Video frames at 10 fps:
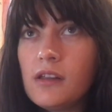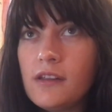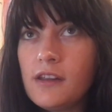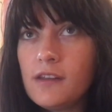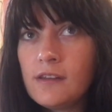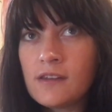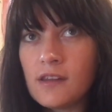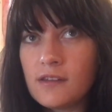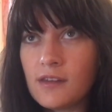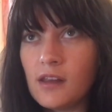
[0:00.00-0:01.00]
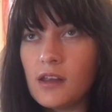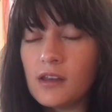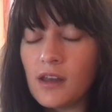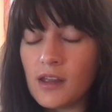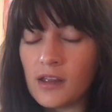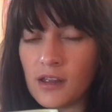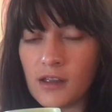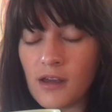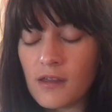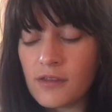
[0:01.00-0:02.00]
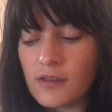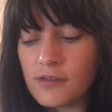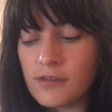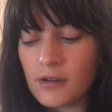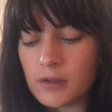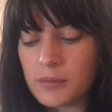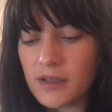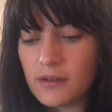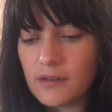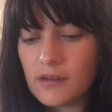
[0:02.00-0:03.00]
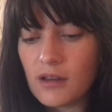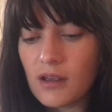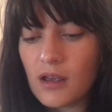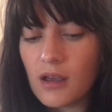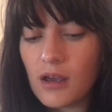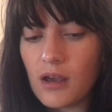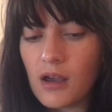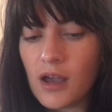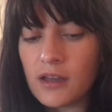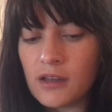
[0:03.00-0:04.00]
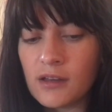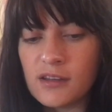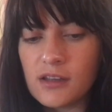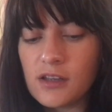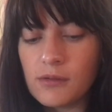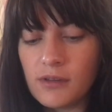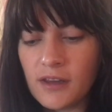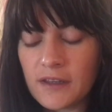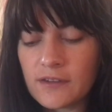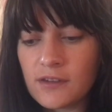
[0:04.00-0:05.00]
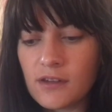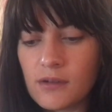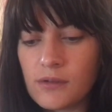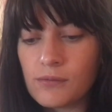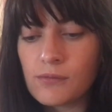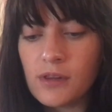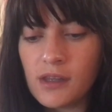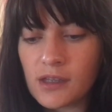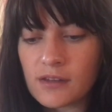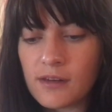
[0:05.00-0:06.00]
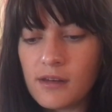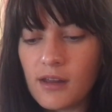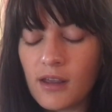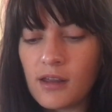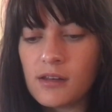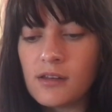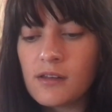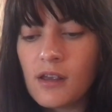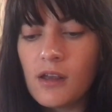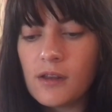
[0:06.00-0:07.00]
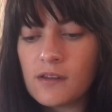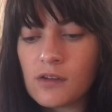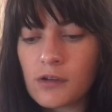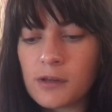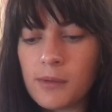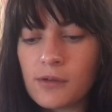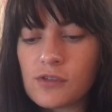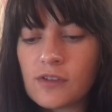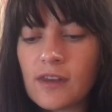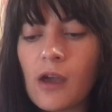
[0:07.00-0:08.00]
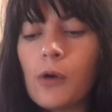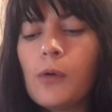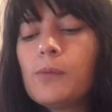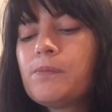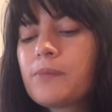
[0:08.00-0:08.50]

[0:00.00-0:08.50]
he's seeing a therapist, and he really likes it and is talking about just how